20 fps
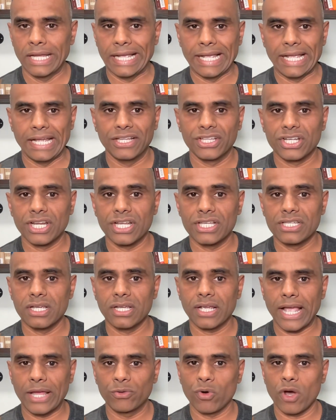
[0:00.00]

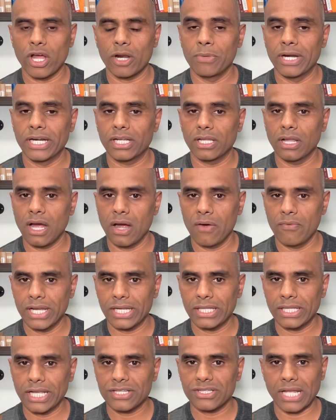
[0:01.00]
increasing environmental
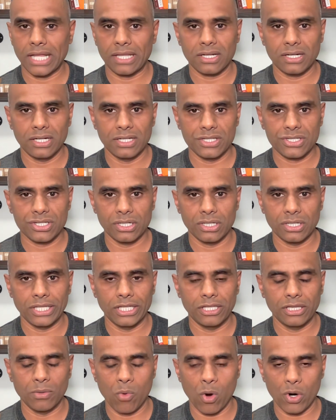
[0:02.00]
awareness and concern
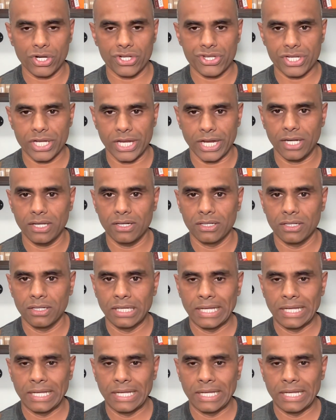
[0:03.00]
in the watershed,